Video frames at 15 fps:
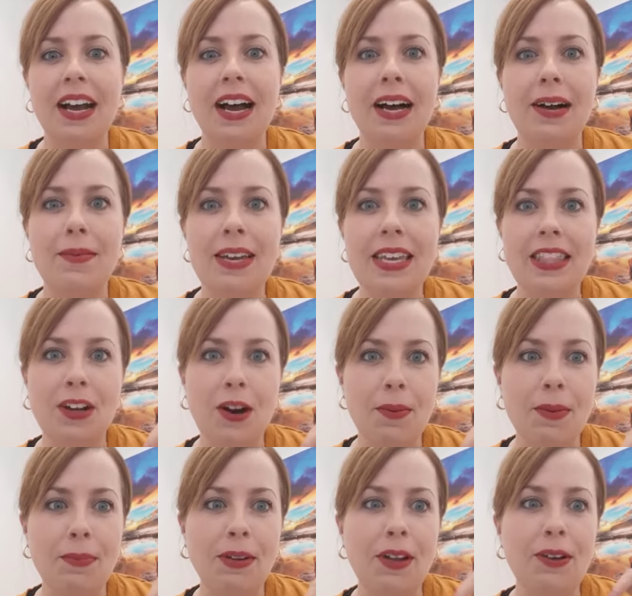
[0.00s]
um, in the
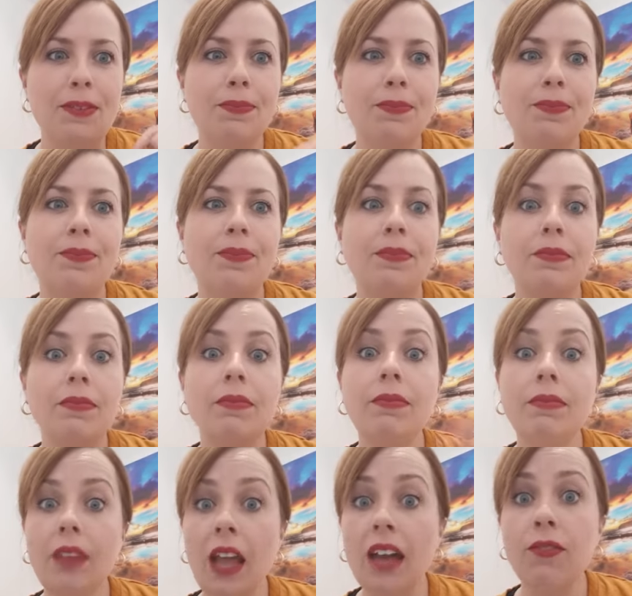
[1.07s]
comment below
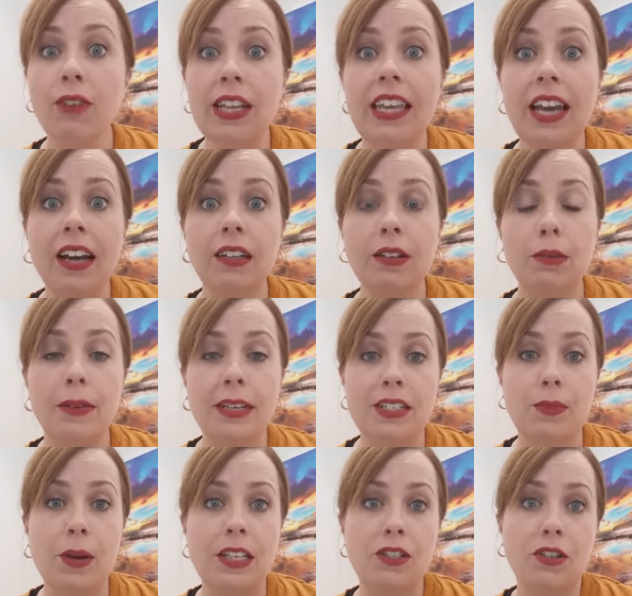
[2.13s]
and read the article by
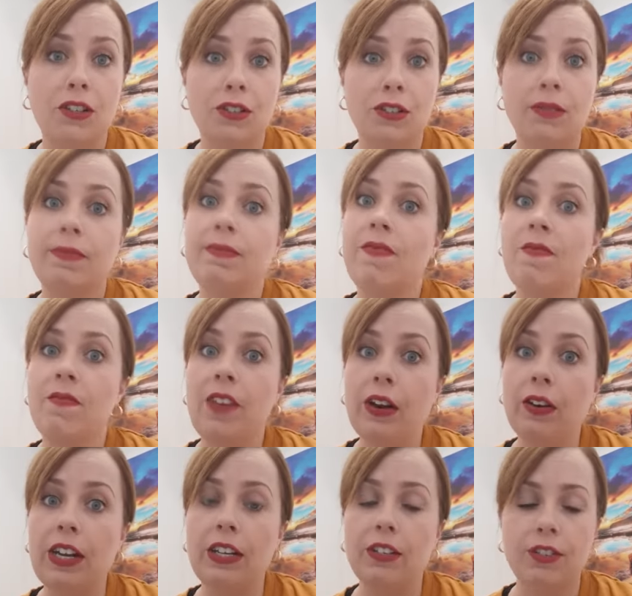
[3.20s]
Sprout Social.
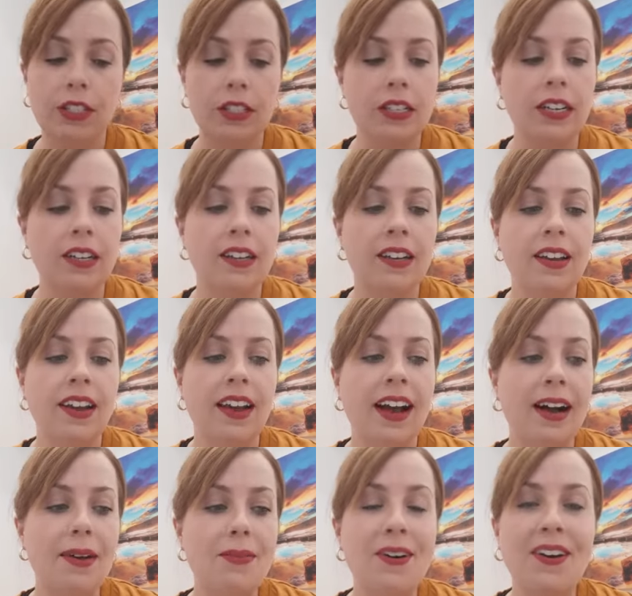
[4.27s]
Very interesting.
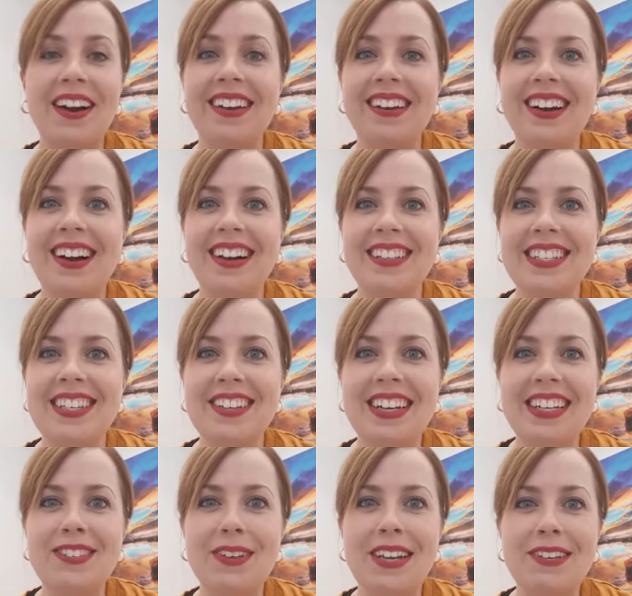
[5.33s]
Um, all right, I'll see you
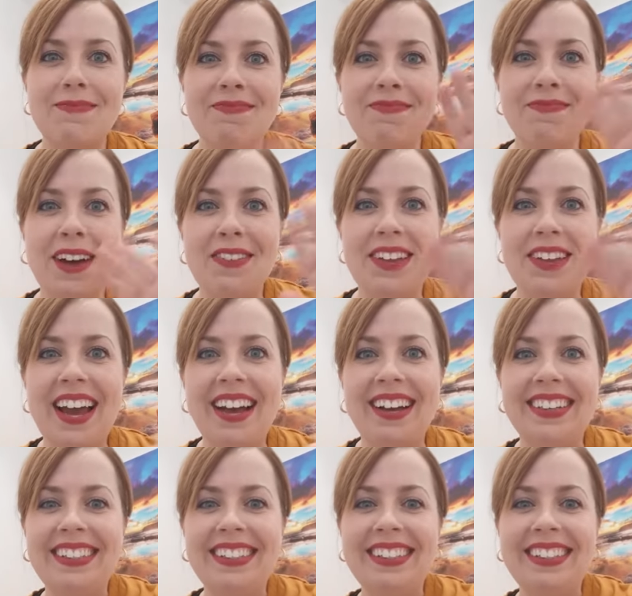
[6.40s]
next week. Bye for now.